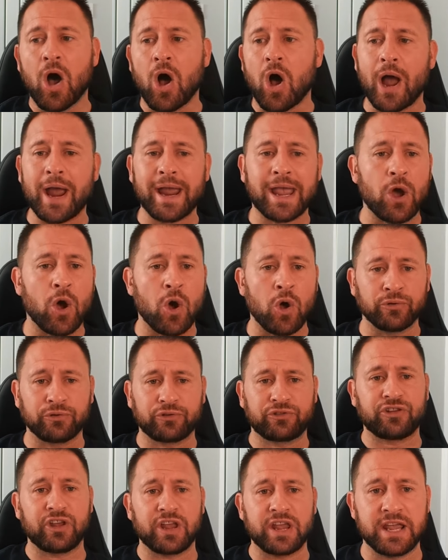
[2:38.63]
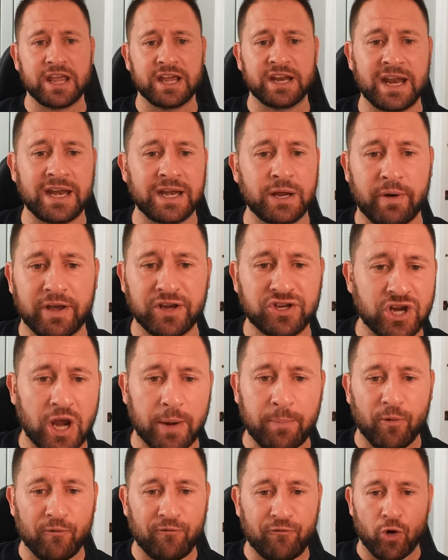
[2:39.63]
I can't see in any way,
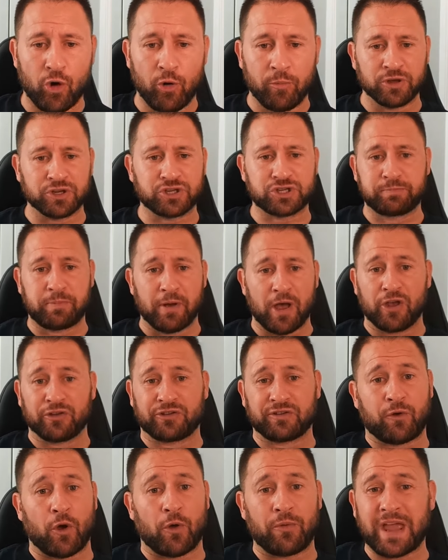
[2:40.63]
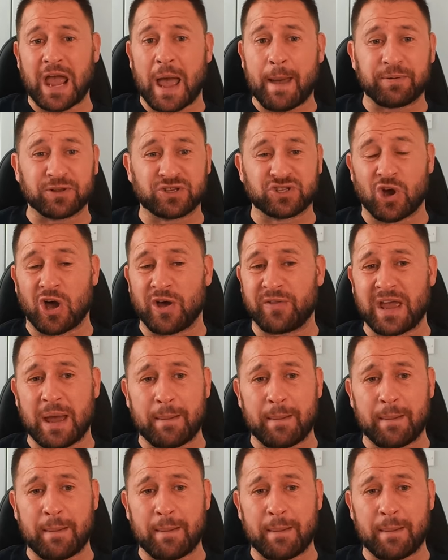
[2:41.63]
shape or form that Spurs have got the appetite,